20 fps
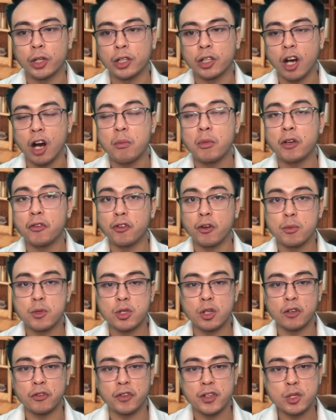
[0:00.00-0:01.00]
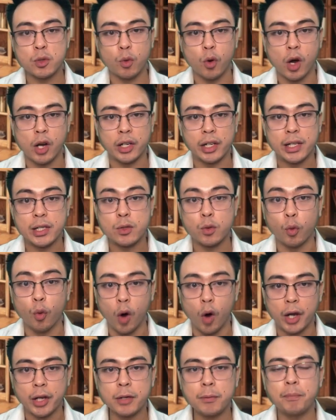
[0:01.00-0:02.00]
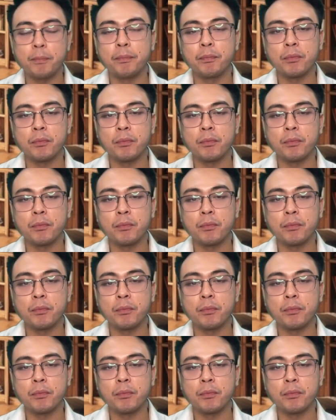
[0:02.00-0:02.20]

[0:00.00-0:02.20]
coming from surface 1 is 1,